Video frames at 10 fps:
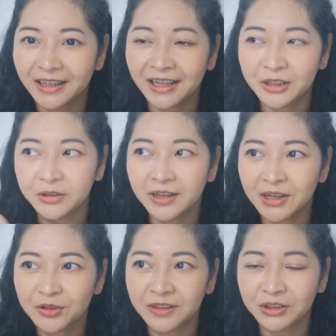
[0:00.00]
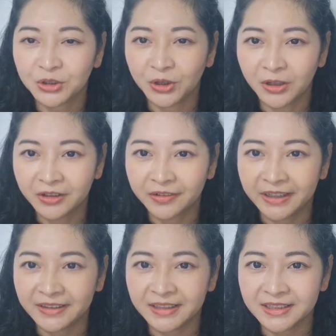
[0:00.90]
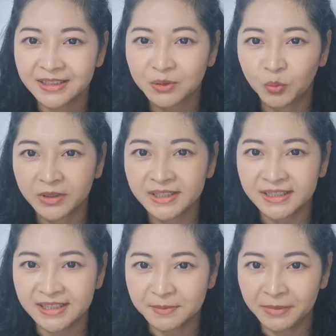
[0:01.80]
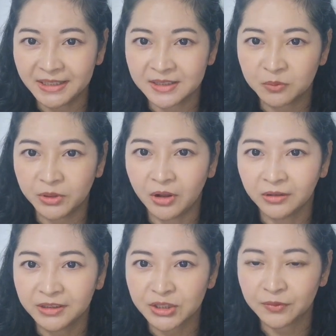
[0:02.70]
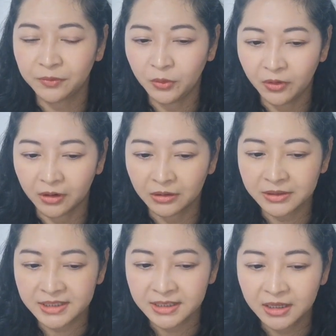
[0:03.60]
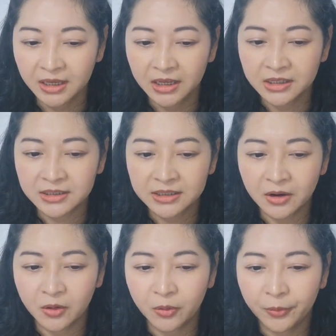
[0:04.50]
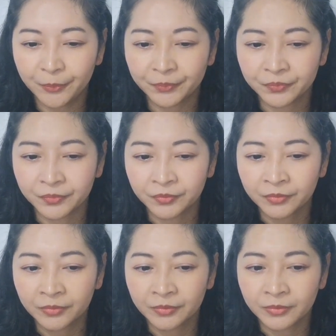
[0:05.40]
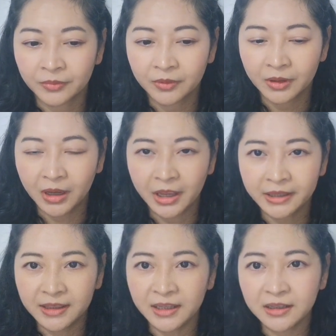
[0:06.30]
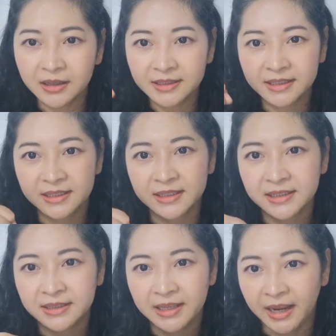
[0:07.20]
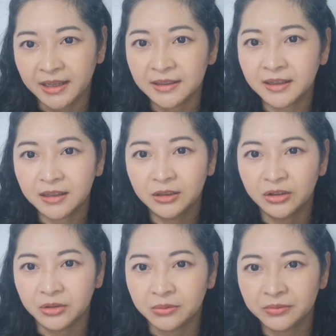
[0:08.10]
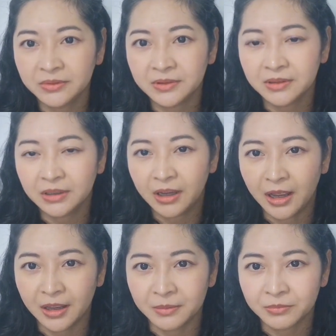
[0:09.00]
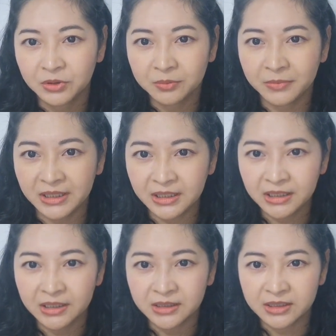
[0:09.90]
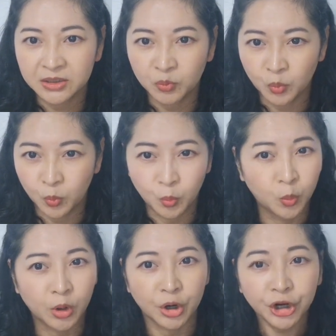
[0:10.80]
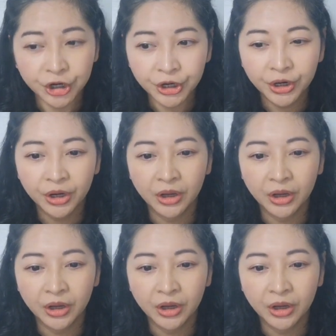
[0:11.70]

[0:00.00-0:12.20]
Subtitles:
I could actually tolerate this once it's mixed with all these florals. So I think as a standalone, to me, it doesn't work.